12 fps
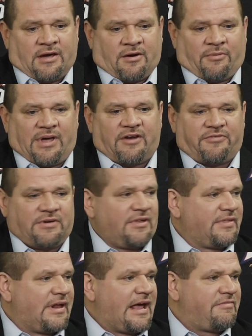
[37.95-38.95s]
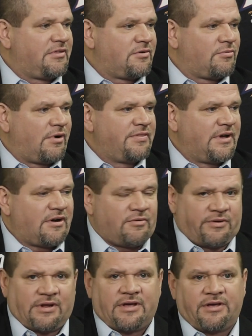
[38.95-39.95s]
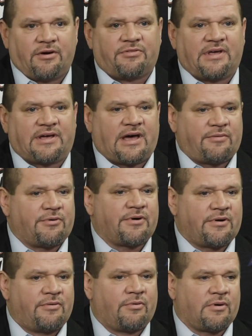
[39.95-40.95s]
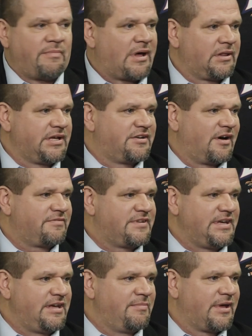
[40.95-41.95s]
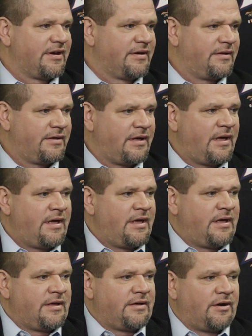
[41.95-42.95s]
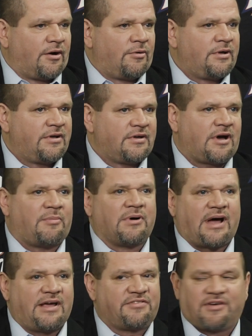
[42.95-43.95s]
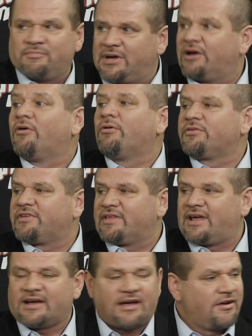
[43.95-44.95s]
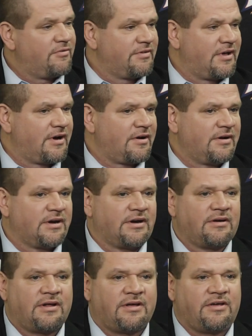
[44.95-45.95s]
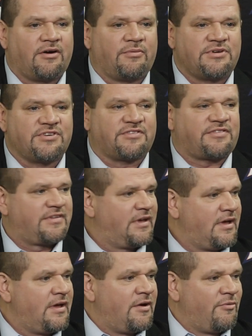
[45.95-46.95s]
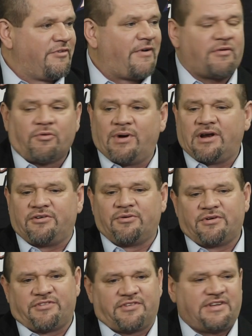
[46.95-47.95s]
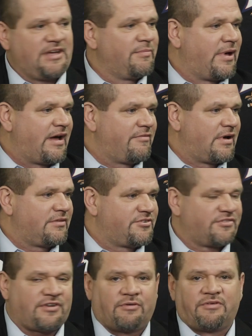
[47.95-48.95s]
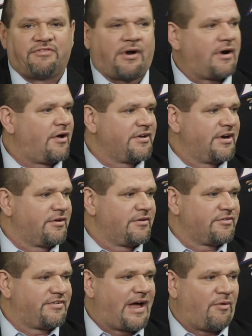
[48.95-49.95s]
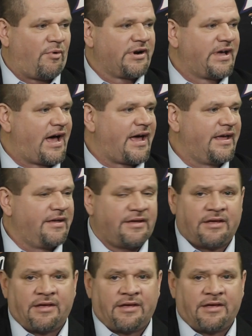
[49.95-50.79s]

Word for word: we had a feeling they'd have a little run there, and you know, thank God we're we're a mentally tough team and you know, a couple guys get big goals like that guy over there, and you know, we just we found a way to do it as a team, uh, just like we've done all year. There's not one guy